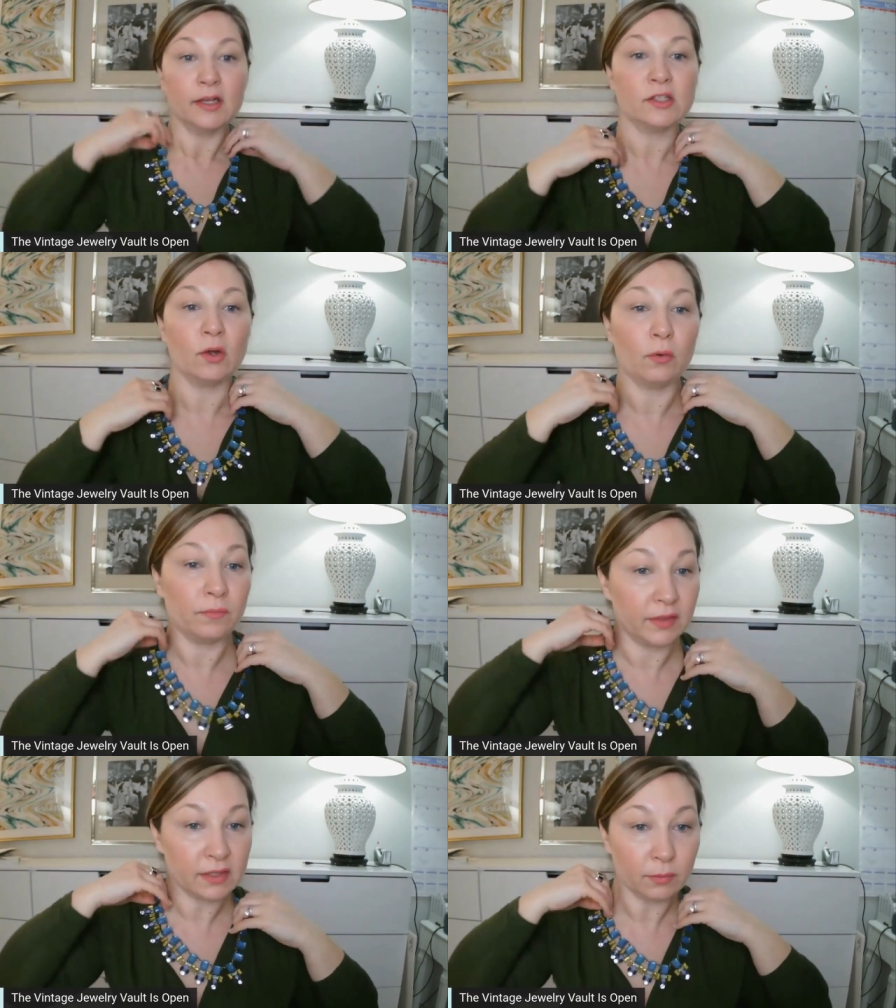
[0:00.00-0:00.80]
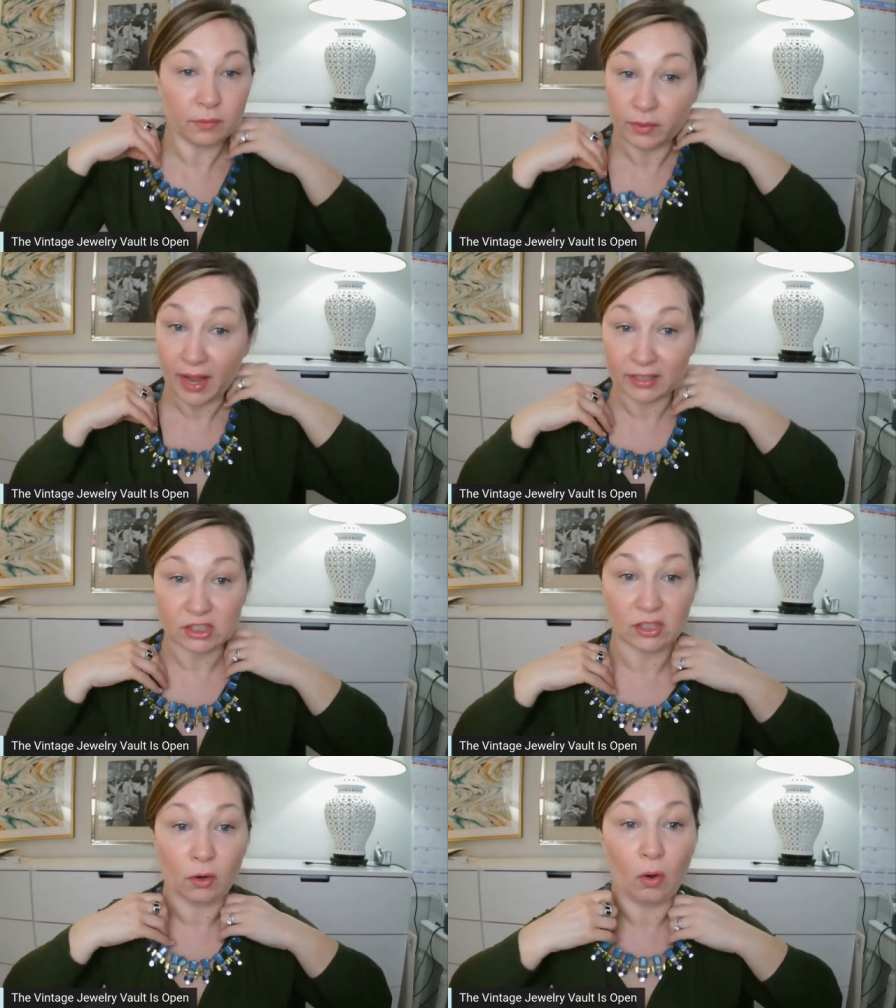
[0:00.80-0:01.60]
So this one will
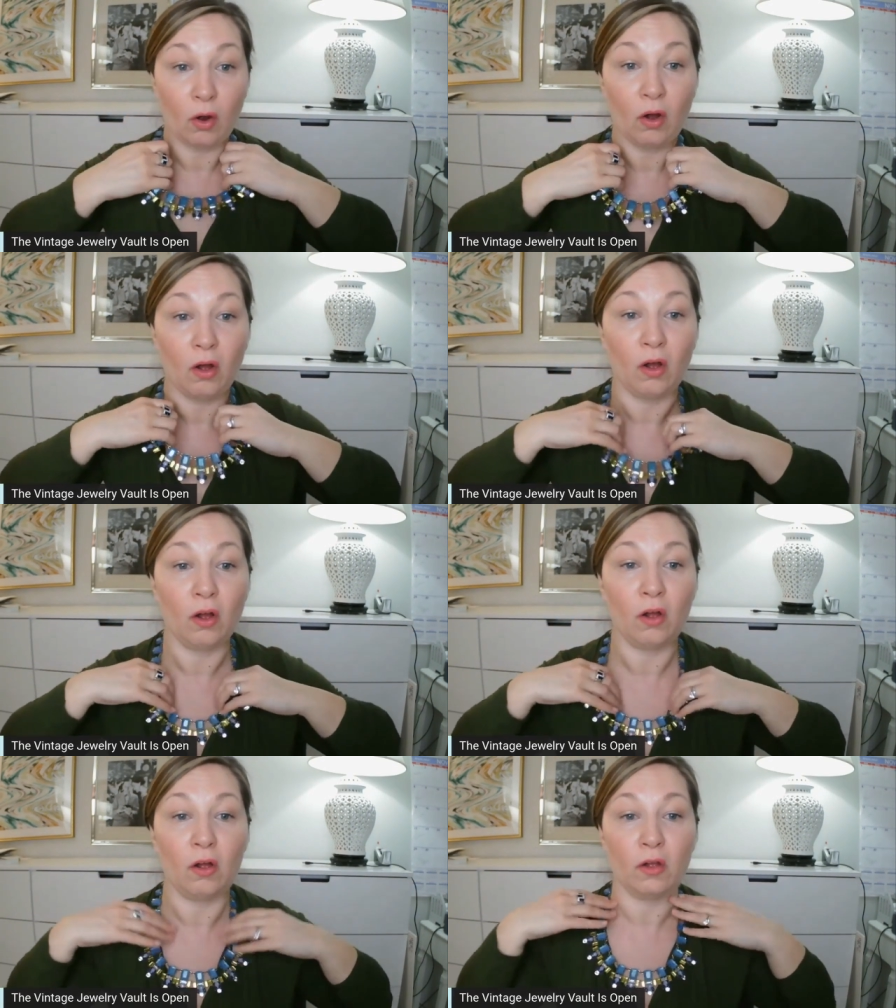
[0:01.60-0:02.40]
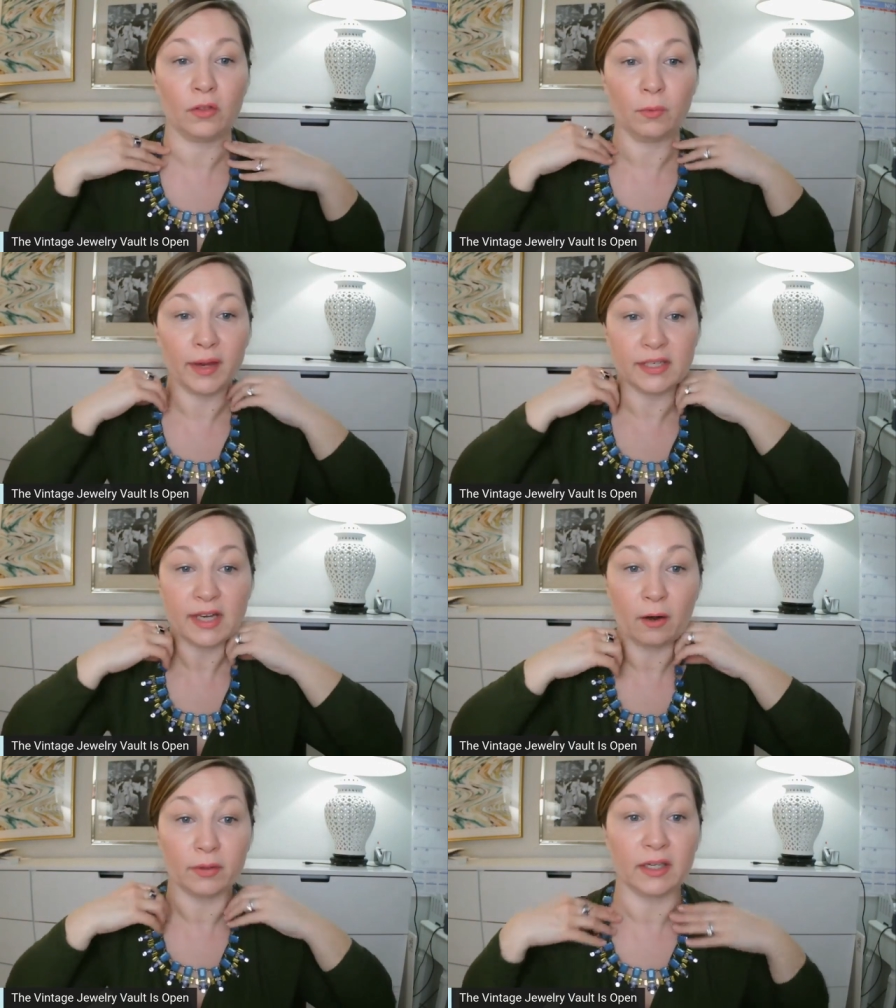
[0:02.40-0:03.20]
actually go all the way
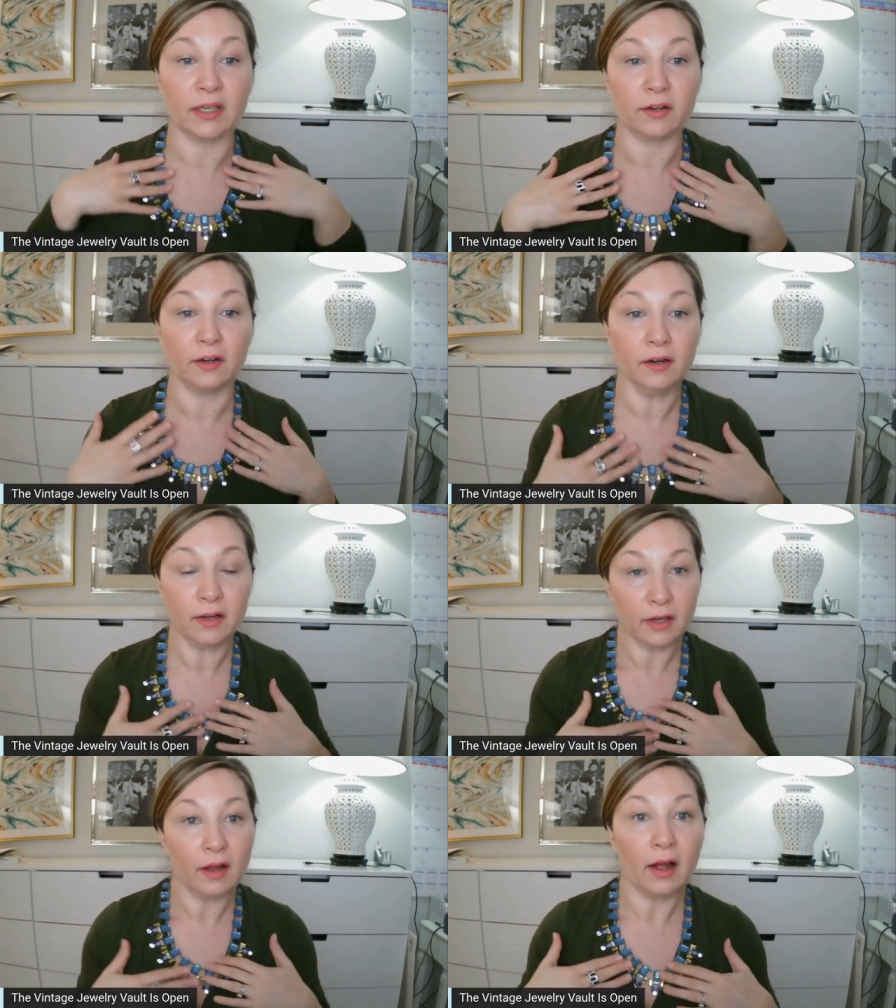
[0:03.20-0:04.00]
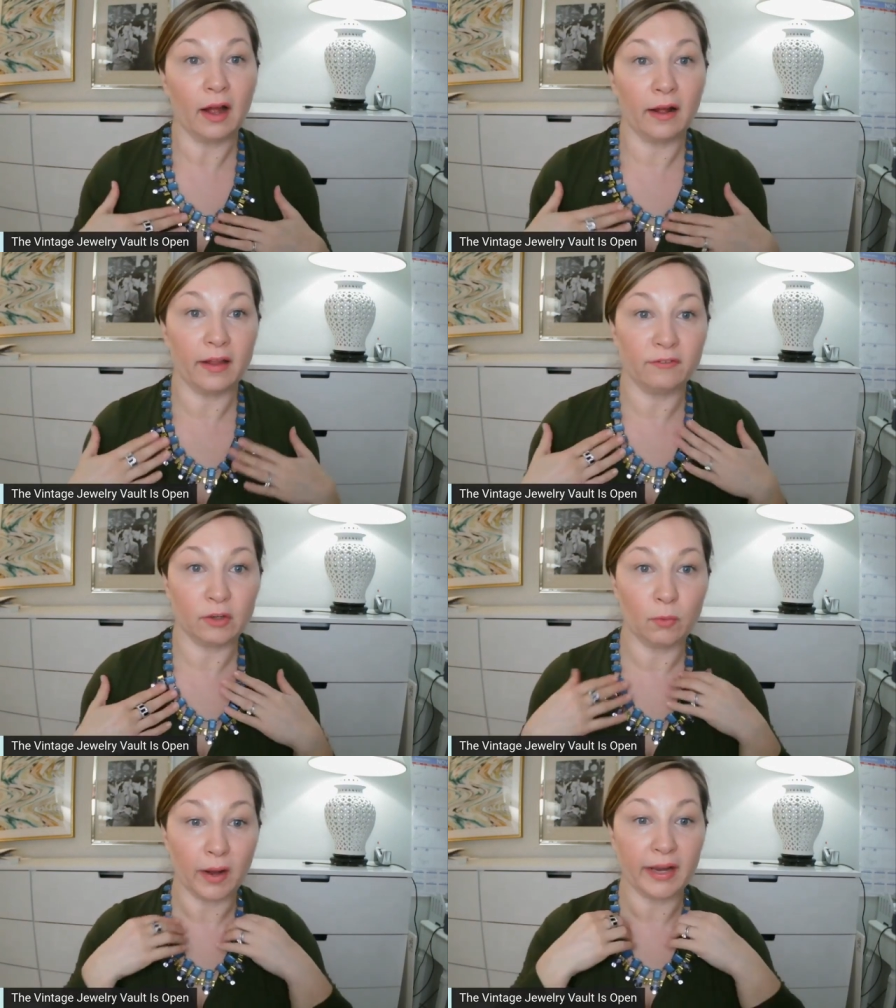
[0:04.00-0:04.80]
down here uh, if
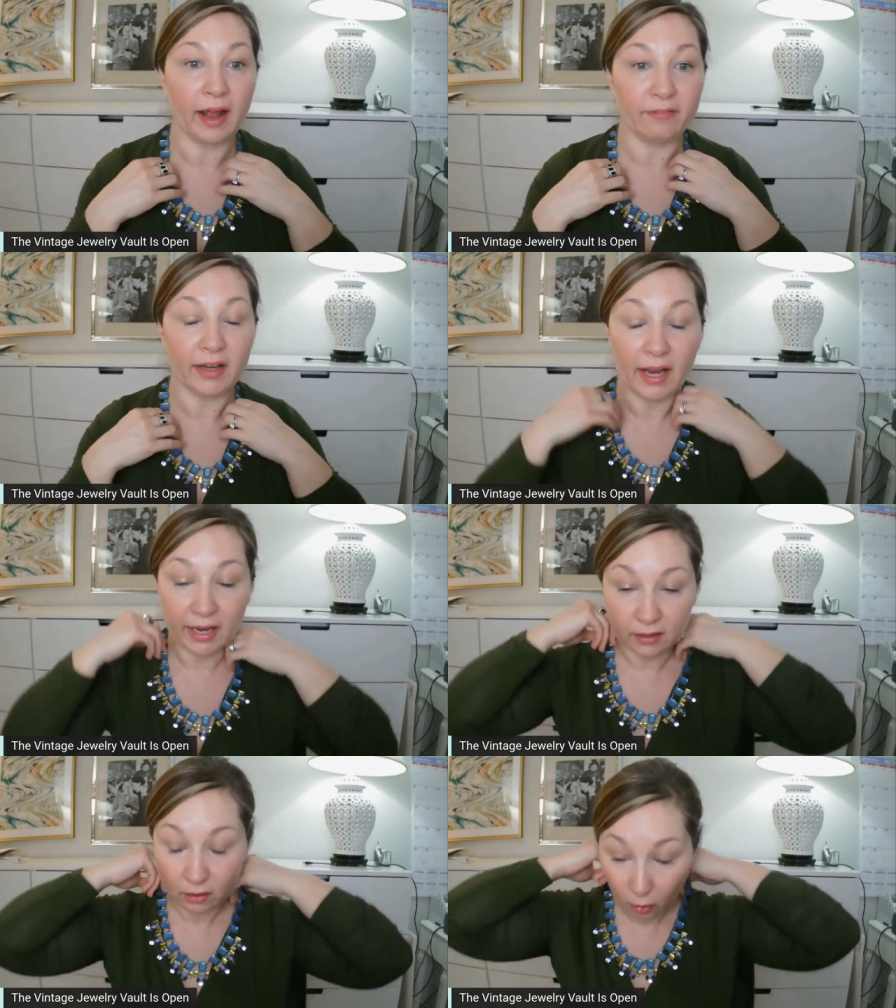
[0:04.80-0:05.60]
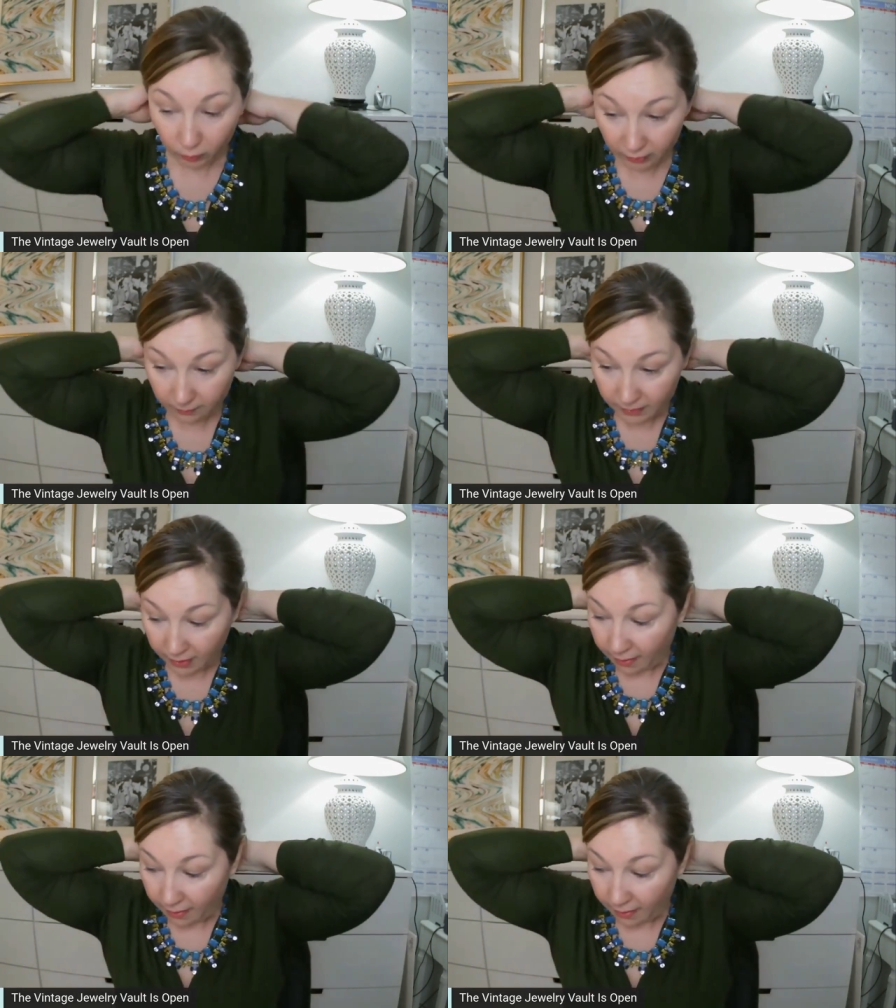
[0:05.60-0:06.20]
you want to have it hang lower.